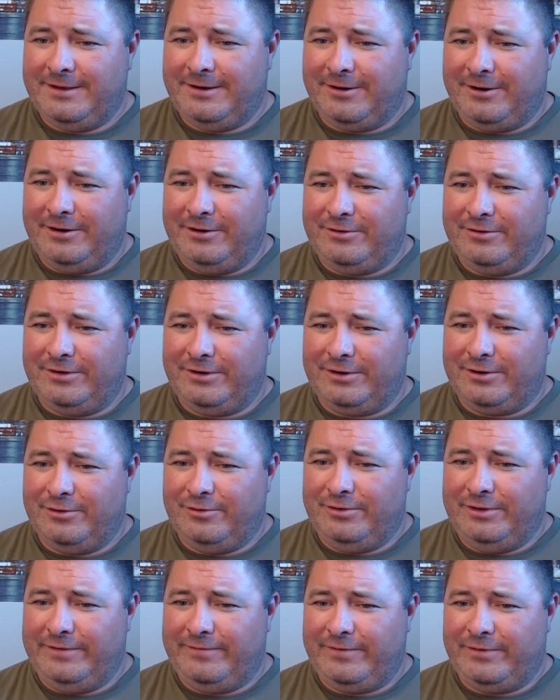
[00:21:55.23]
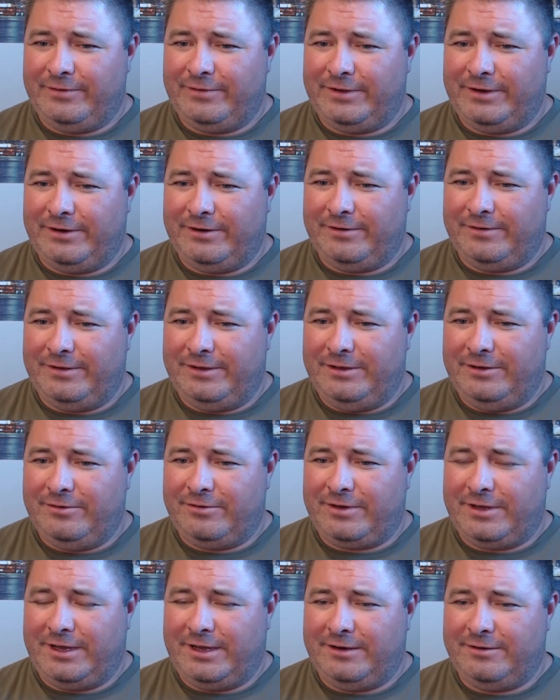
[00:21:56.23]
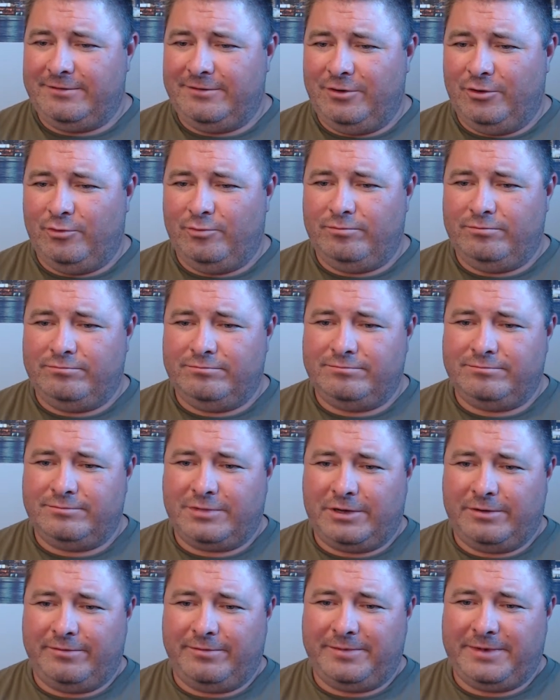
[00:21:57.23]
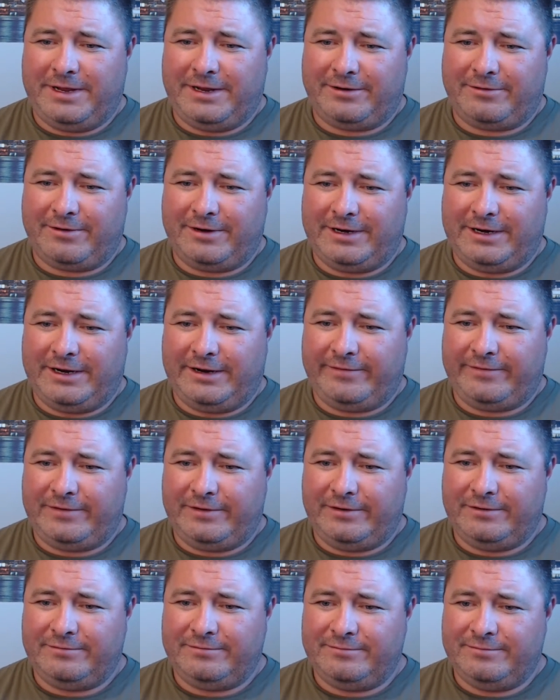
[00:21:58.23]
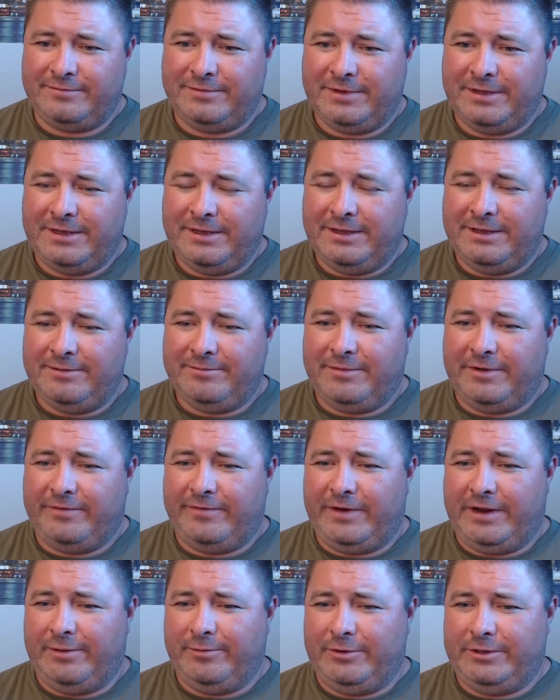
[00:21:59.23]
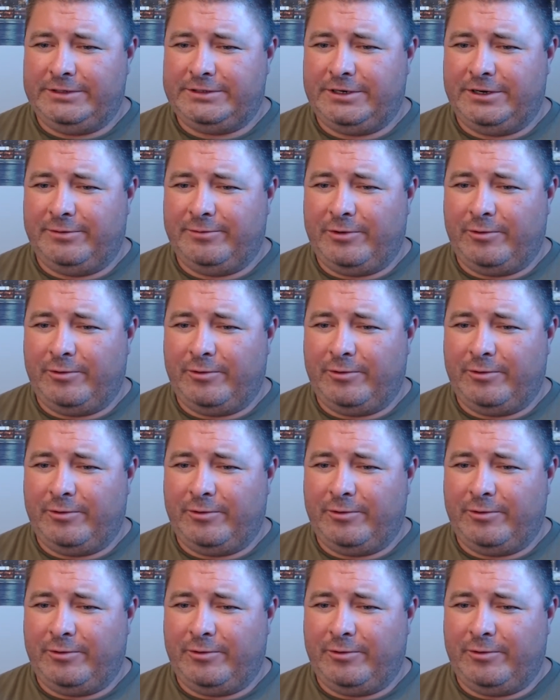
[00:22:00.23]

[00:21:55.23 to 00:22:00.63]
Are you going to go live out there in the UK? Nope, coming back right after. My family's here.